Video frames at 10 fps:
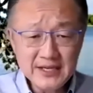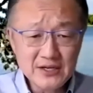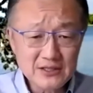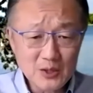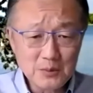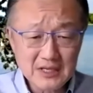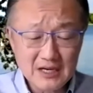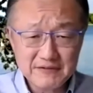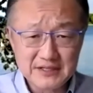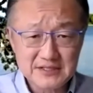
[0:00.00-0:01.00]
global
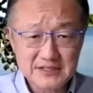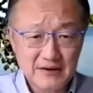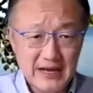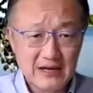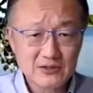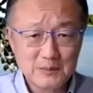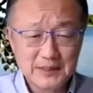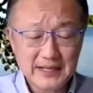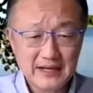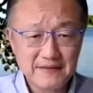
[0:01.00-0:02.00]
governance around global
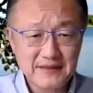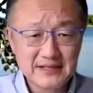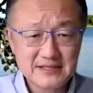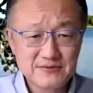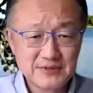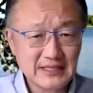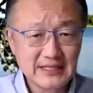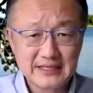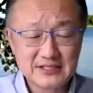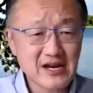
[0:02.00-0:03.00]
health is really
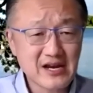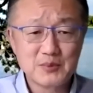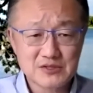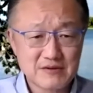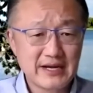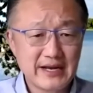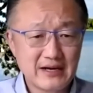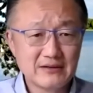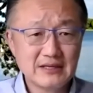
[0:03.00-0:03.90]
in a shambles right now.